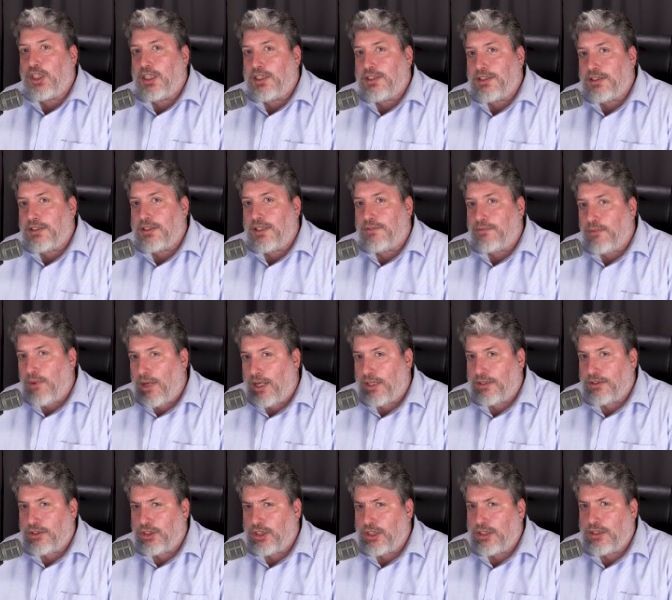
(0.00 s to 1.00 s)
Jesus of
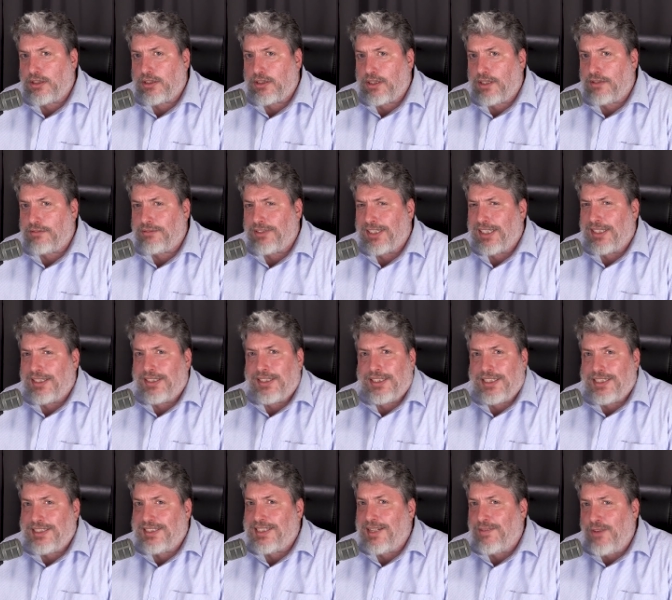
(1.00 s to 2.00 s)
what? Jesus of,
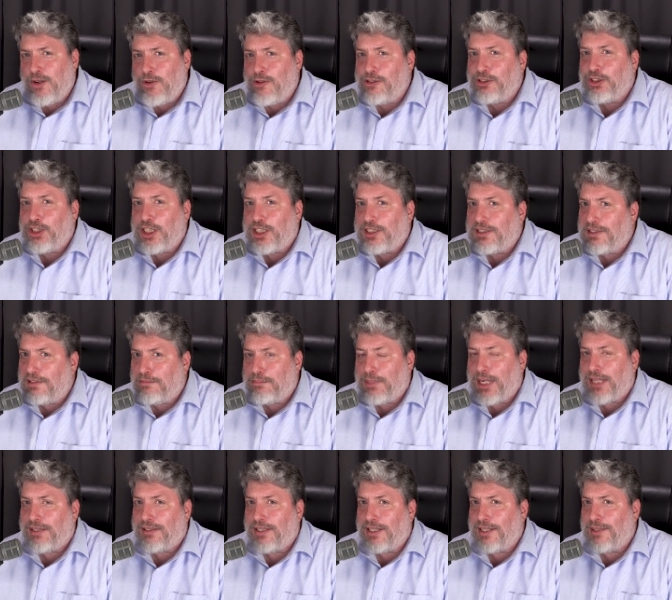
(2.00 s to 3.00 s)
he's never called Jesus of
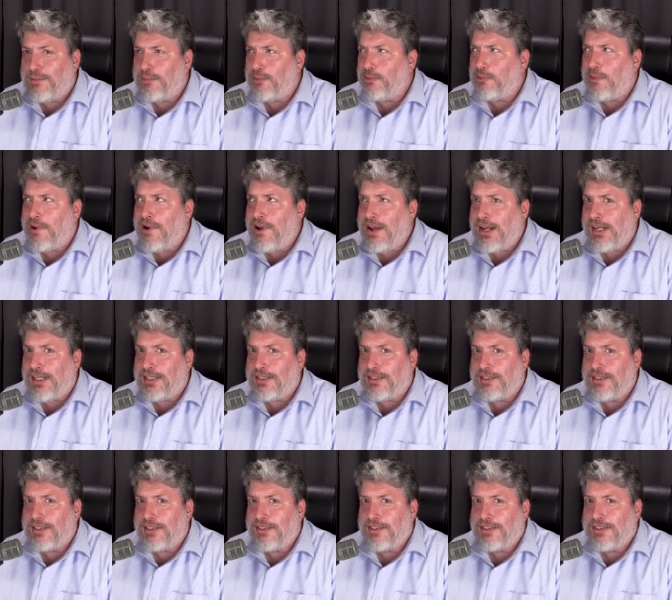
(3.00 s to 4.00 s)
Bethlehem.
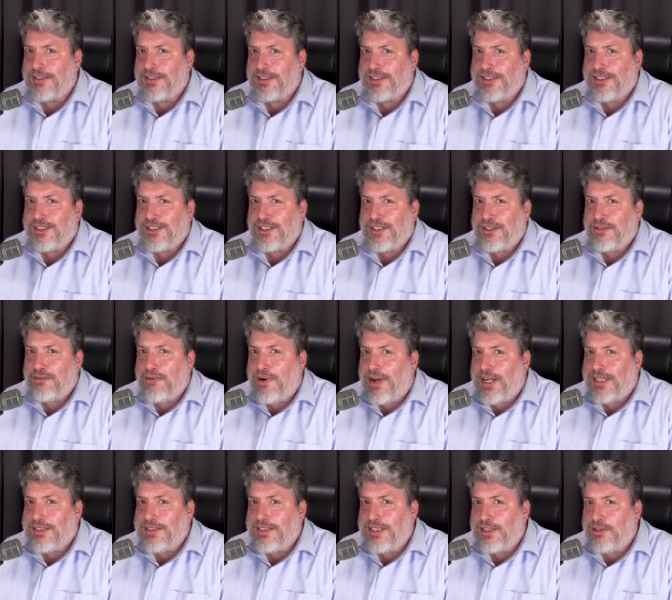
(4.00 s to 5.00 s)
Why?
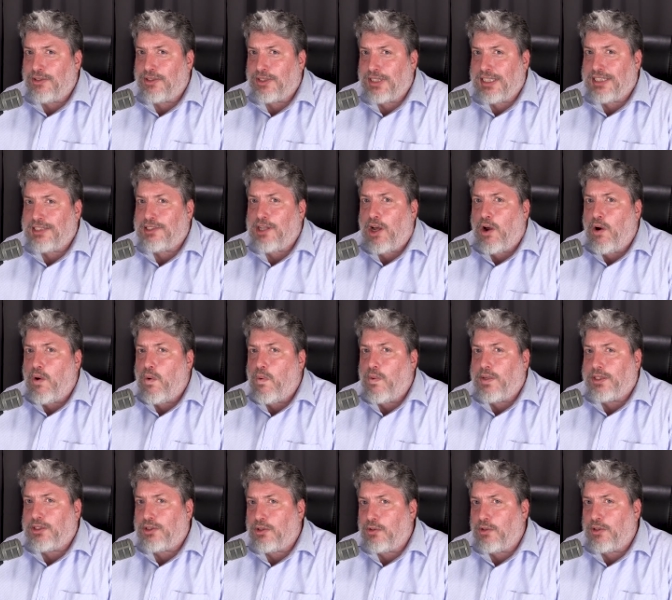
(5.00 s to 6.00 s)
Why isn't he called? He's
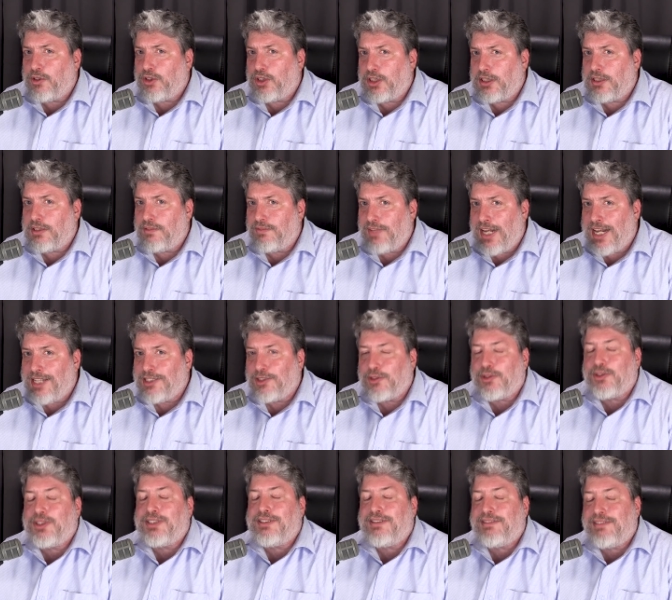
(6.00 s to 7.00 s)
always called Jesus of
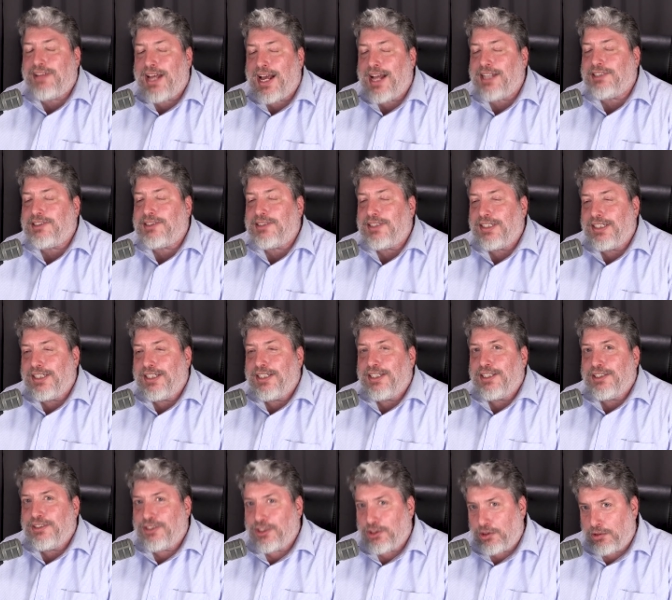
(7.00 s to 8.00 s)
Nazareth because that's
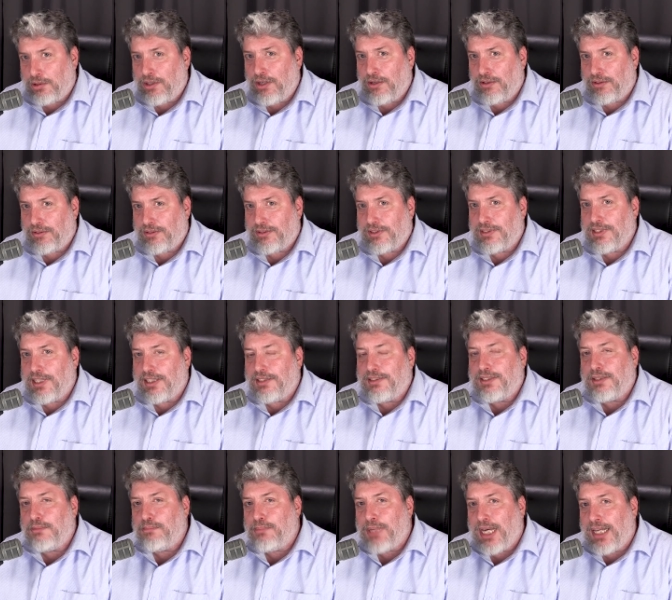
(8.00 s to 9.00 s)
the truth.
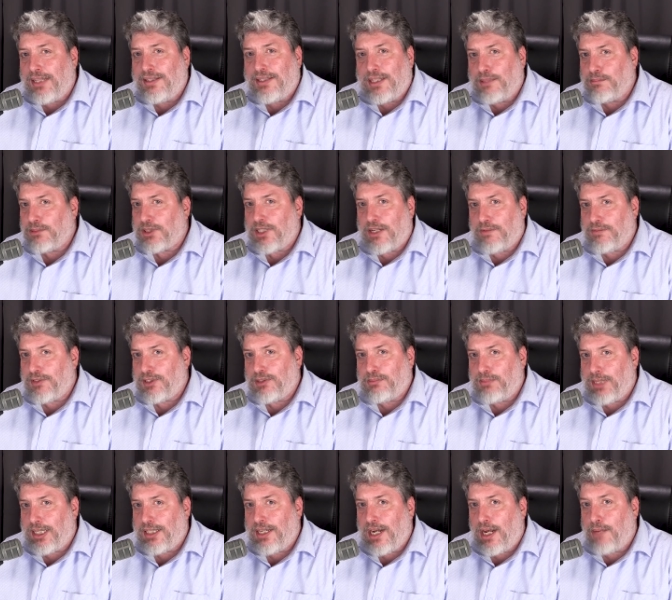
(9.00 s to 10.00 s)
The Bethlehem stuff
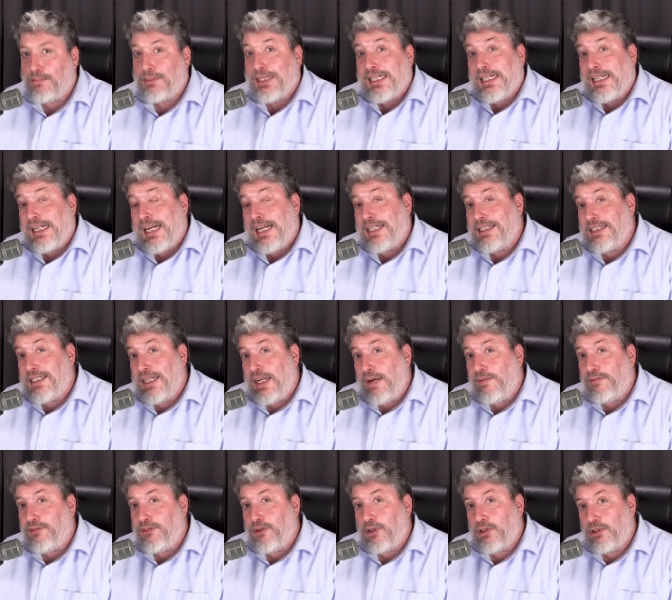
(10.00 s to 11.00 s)
is made up. And
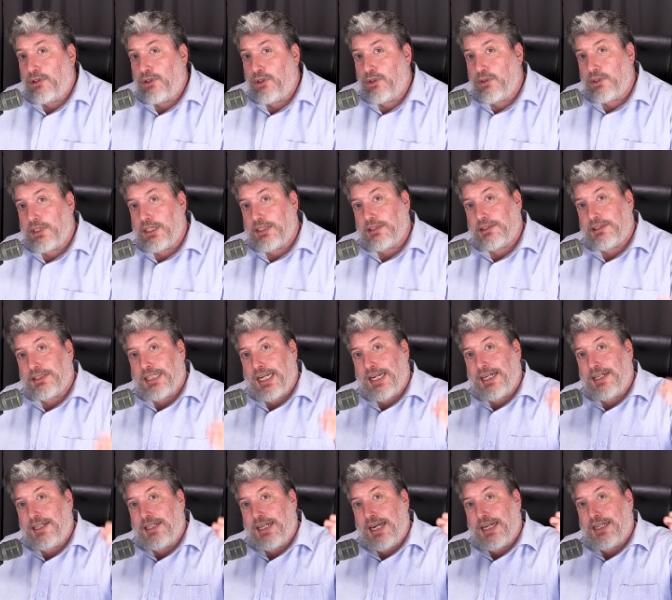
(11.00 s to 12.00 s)
therefore, Luke is
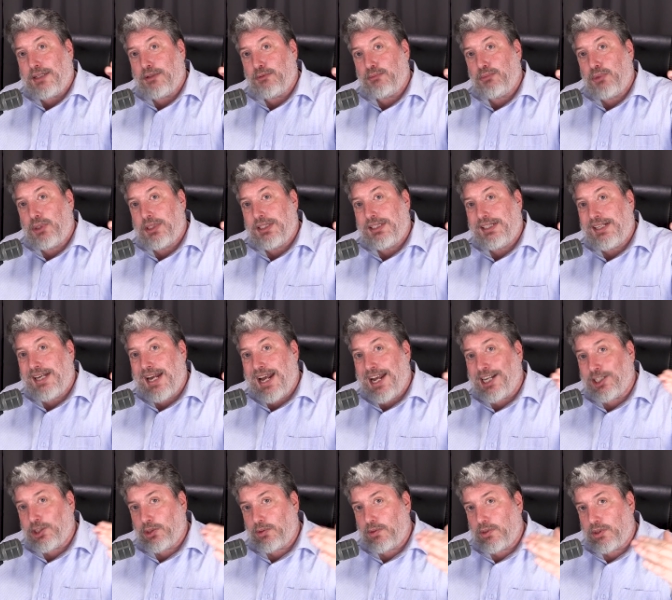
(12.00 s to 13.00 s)
taking a more
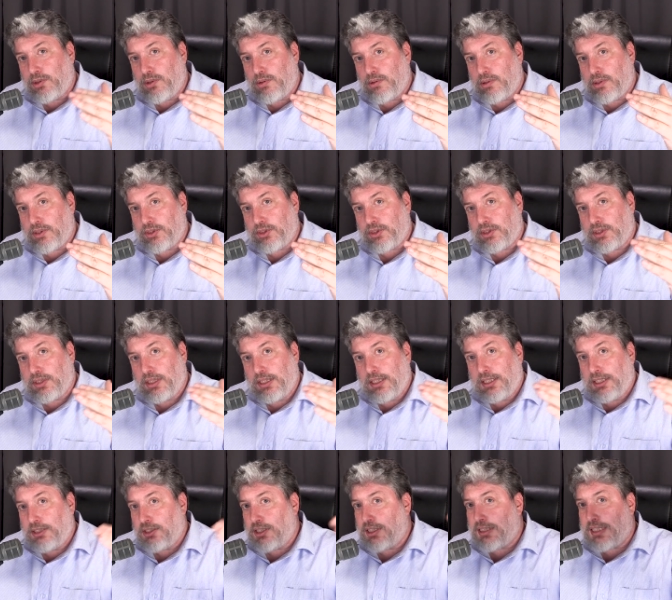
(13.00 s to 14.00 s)
natural course,
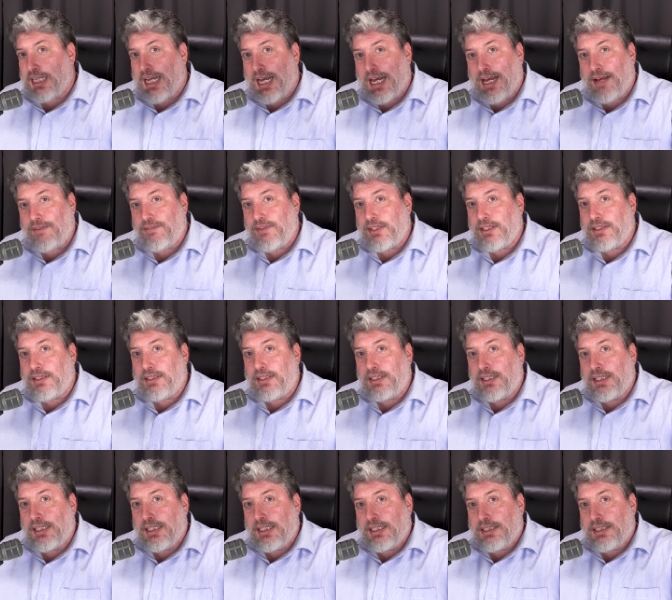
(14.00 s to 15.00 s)
just having